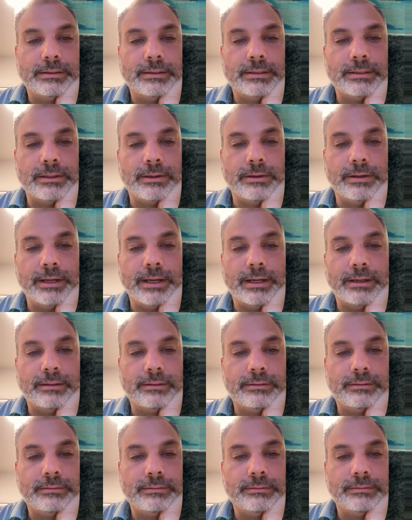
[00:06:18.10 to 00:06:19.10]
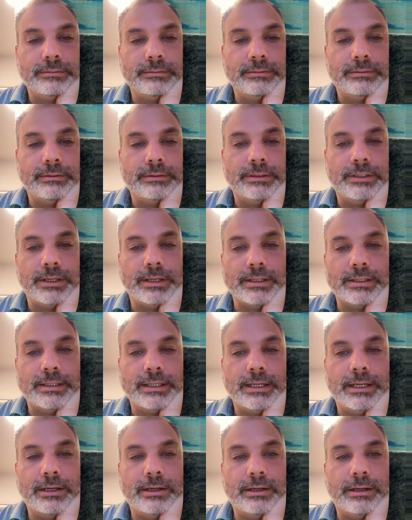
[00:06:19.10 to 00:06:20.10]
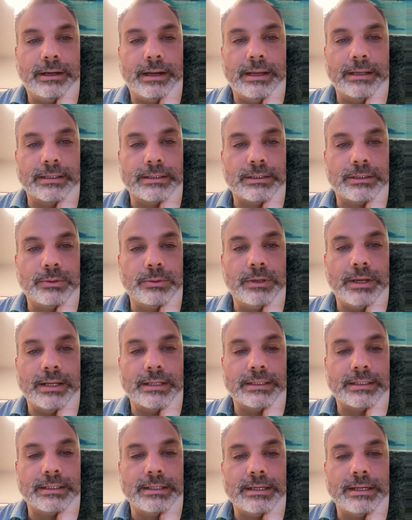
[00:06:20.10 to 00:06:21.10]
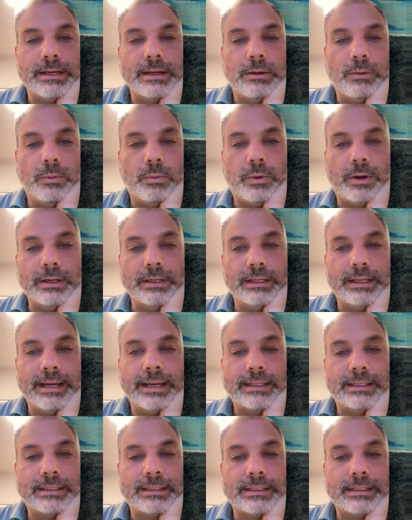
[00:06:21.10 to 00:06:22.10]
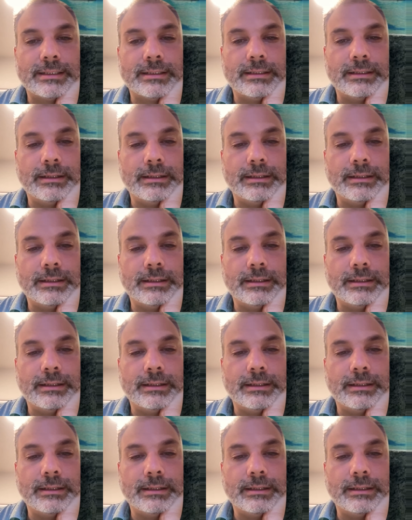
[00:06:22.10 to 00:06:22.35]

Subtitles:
so yeah, so you can see here as soon as one gets